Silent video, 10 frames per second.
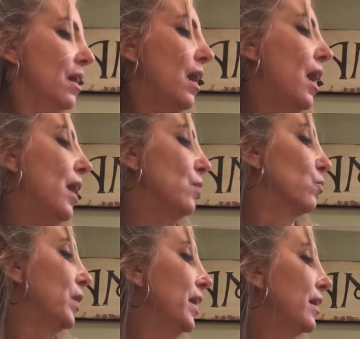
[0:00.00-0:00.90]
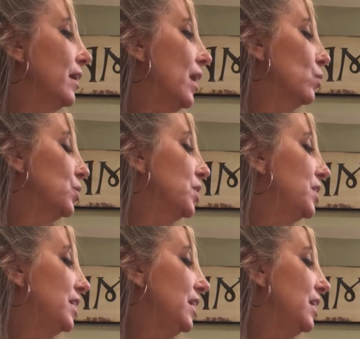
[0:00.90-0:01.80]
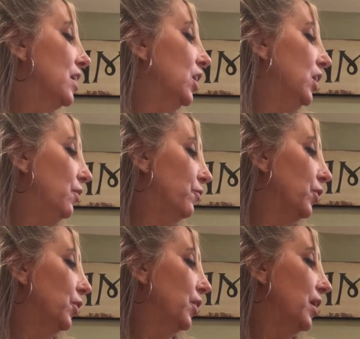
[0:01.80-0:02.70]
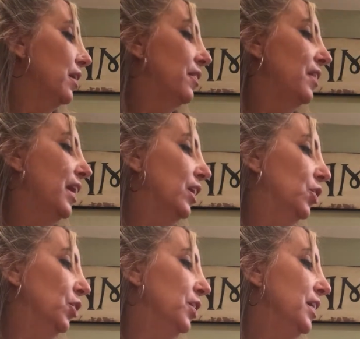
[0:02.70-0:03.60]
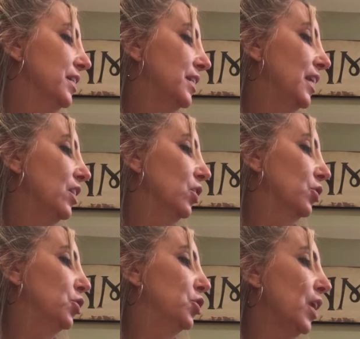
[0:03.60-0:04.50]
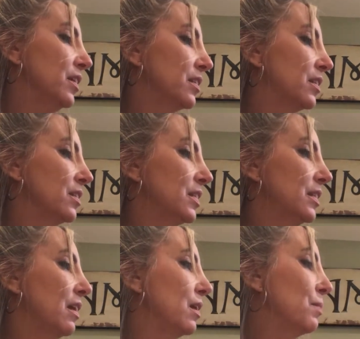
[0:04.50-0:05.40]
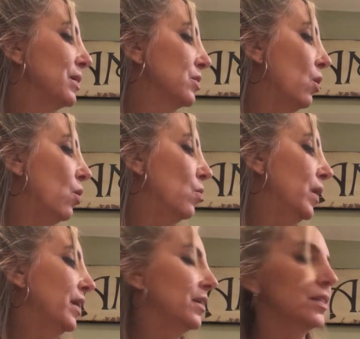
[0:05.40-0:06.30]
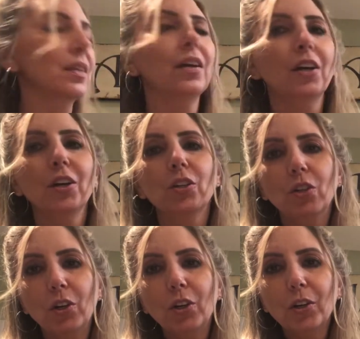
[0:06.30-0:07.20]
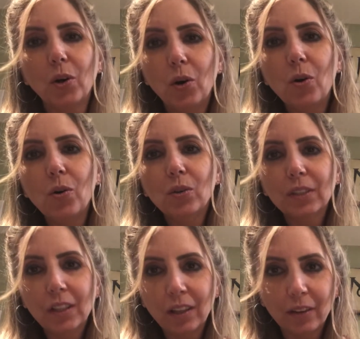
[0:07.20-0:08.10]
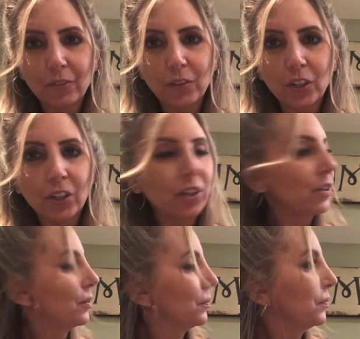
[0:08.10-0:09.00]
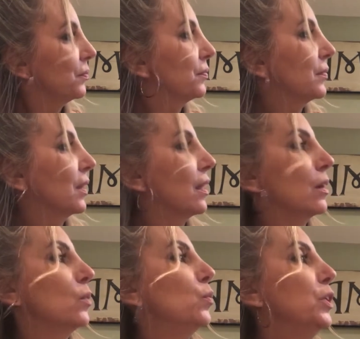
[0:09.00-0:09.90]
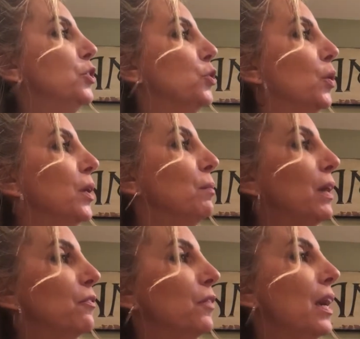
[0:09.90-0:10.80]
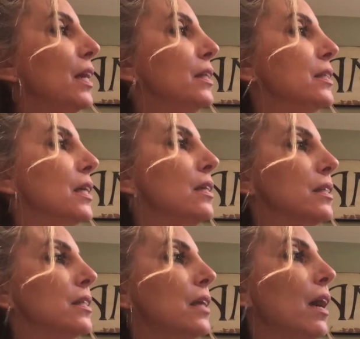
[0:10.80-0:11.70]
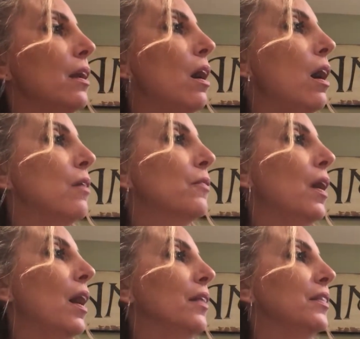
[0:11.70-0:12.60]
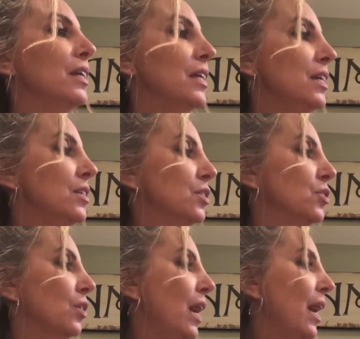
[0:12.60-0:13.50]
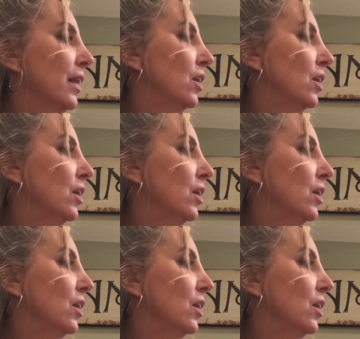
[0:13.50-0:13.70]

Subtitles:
I ran out to see Clifford. Thank goodness he looked just the same as always. Good old Clifford. We joined my friends and set off on the Easter egg